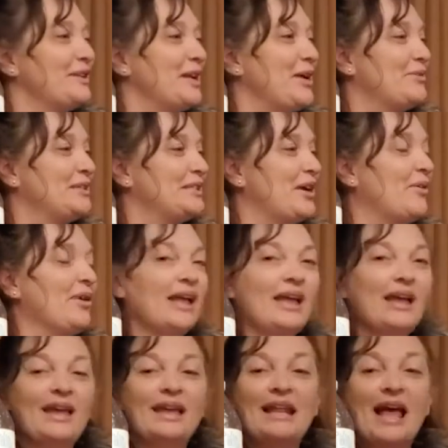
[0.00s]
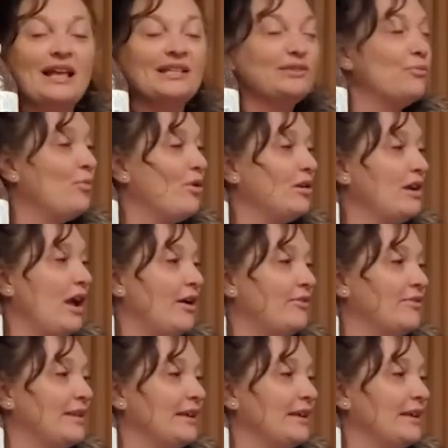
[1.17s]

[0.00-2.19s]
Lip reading: You know, so it hasn't worn off.